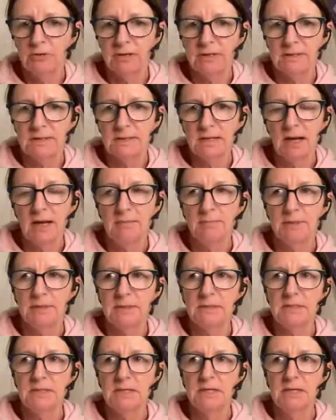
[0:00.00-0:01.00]
letting other
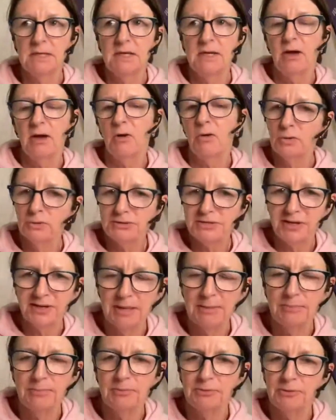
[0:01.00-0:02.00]
people know your
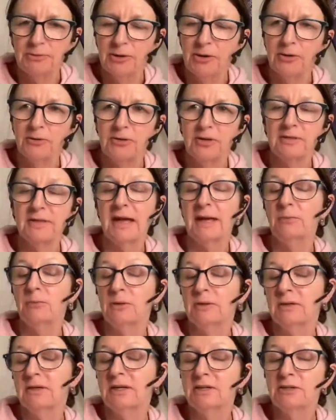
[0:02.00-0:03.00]
excitement also lets
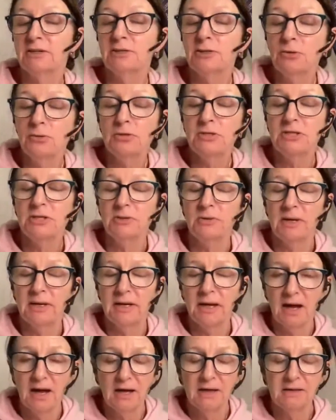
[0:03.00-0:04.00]
other people know that they
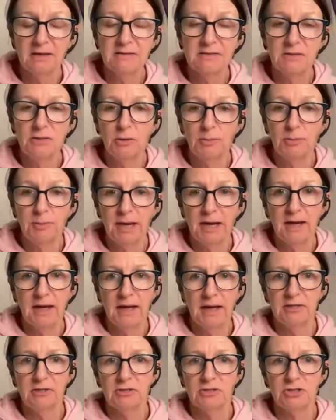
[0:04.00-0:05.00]
can talk to you and ask
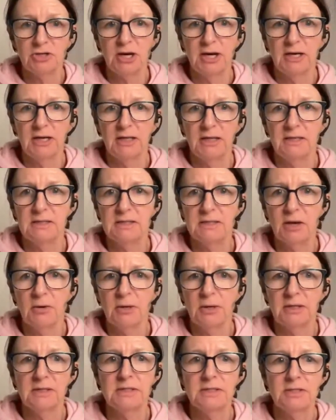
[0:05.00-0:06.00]
you about how your training
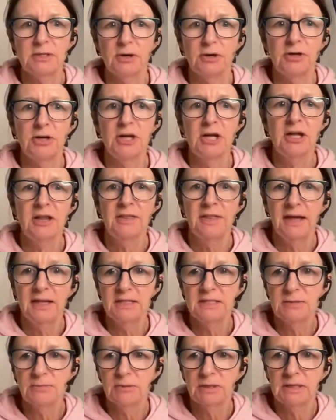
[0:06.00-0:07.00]
is going. So
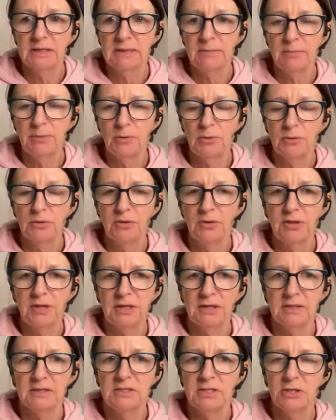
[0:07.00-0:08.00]
that's a really important
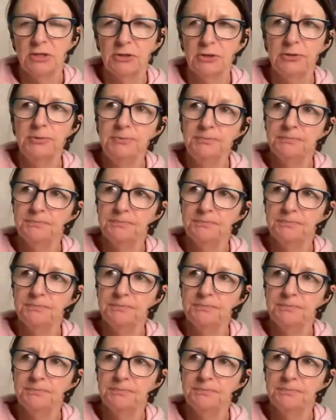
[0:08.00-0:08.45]
thing to do.